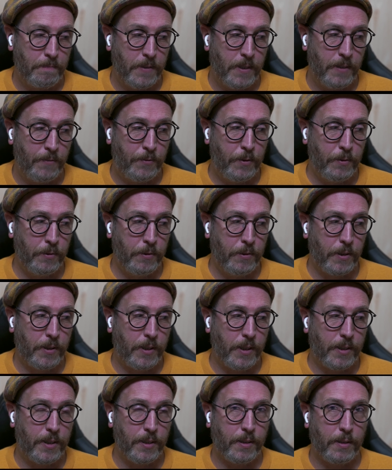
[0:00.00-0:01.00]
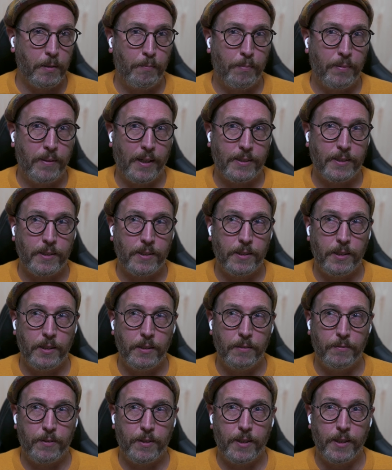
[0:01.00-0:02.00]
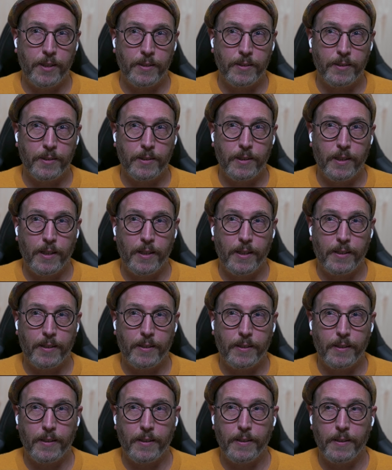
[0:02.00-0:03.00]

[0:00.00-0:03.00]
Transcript: If you look at the complexity of things like